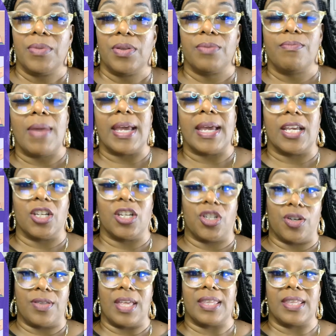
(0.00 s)
Making
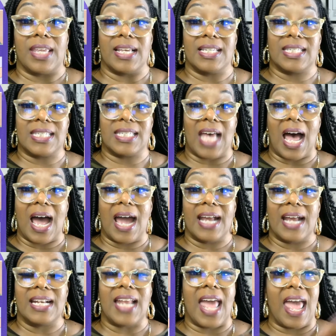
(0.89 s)
sure that they
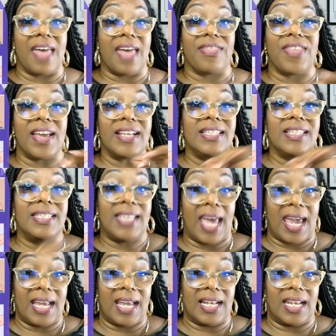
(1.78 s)
sign and they
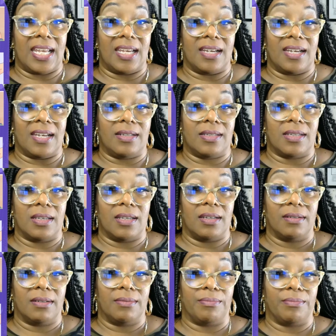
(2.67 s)
date it
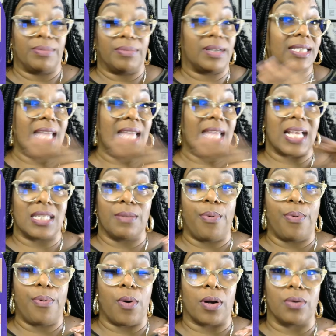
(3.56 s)
because that's
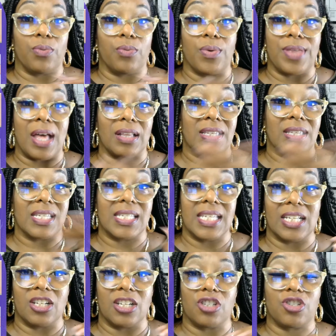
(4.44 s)
important. Without the
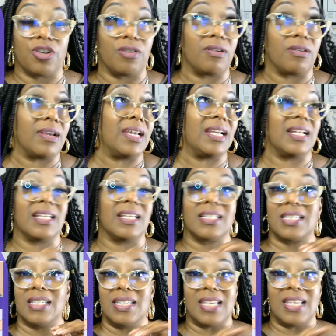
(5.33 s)
signature, it
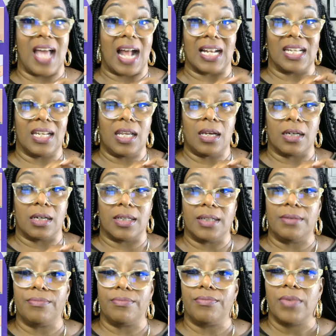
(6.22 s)
is not any
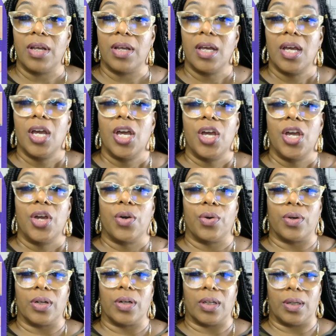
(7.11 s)
good.
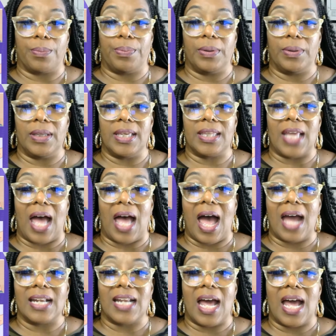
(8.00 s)
We're going to complete the
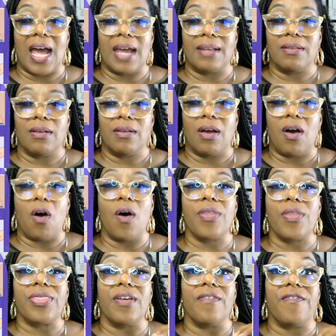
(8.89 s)
I-9
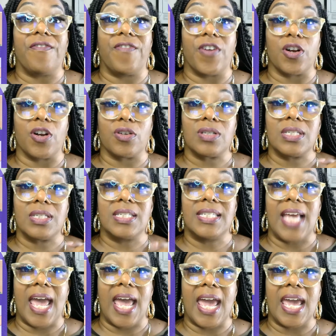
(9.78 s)
on the
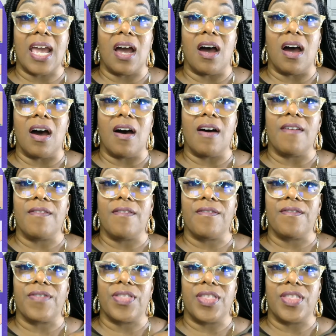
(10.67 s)
first day
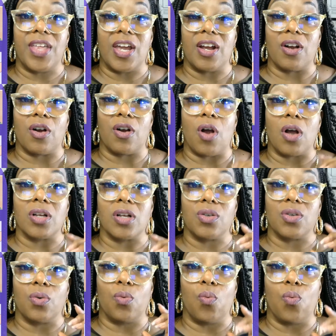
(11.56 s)
of their
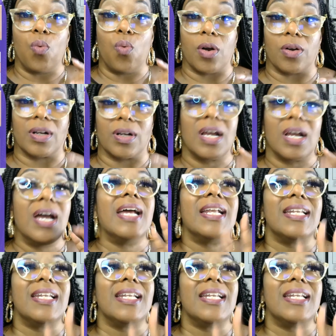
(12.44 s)
work.